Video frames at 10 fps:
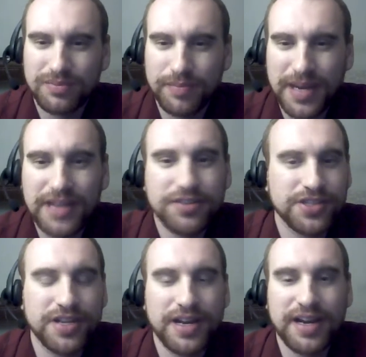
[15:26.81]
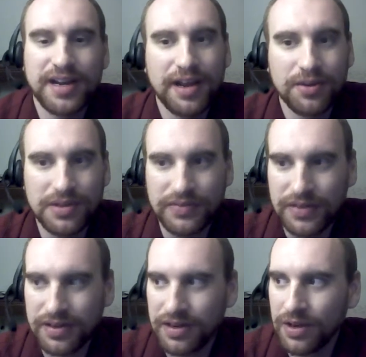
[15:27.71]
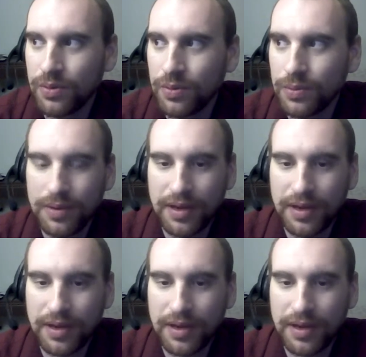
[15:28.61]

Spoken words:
painters today. I don't even know.